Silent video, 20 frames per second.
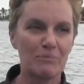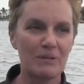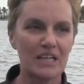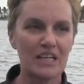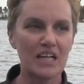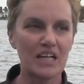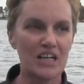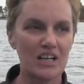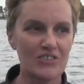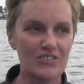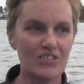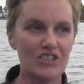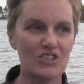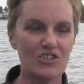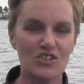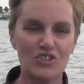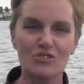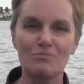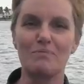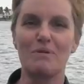because
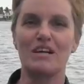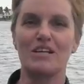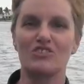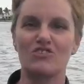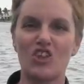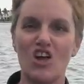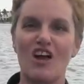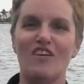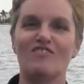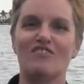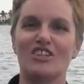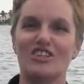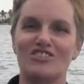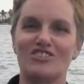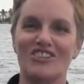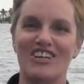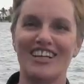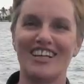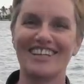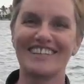it just makes life
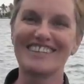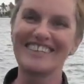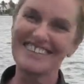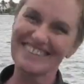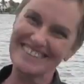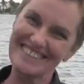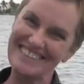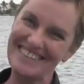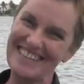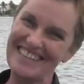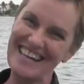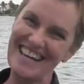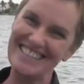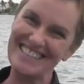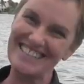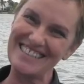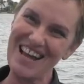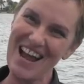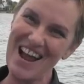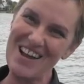easy. See you
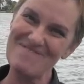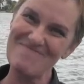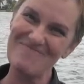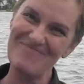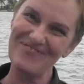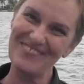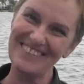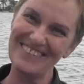next time.